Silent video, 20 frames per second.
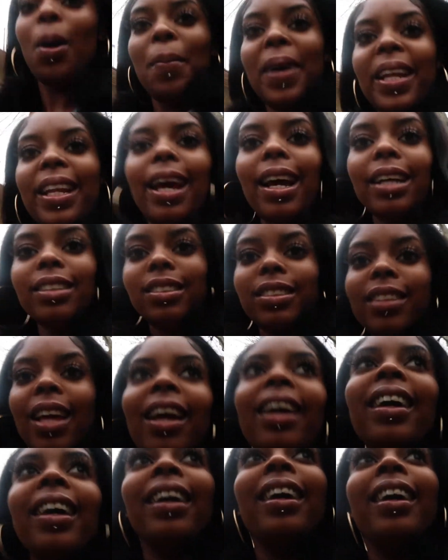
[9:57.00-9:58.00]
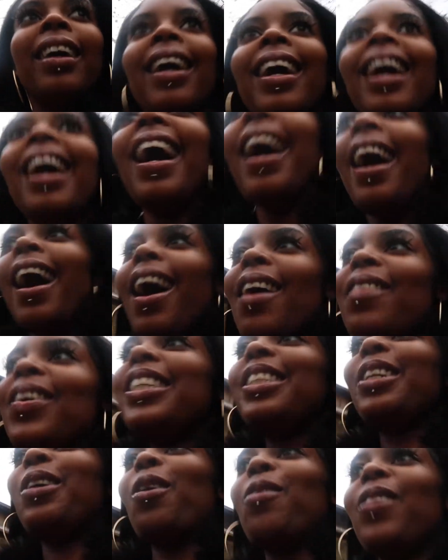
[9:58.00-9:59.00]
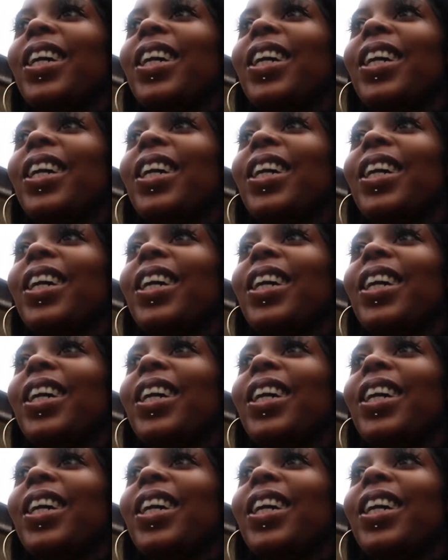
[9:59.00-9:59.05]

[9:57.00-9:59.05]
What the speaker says: Oh, my days. I've actually got